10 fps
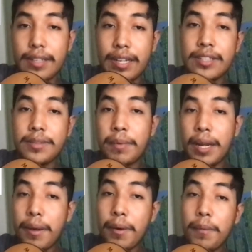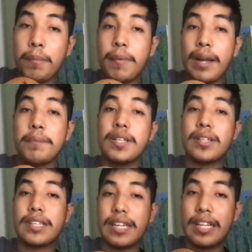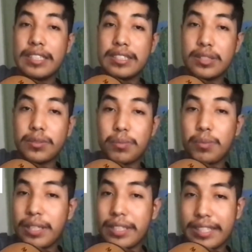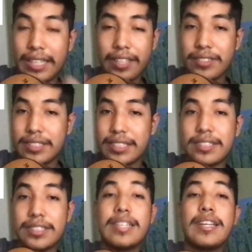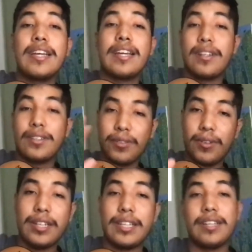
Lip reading: And you might be looking at this as, what the hell is this? Don't worry,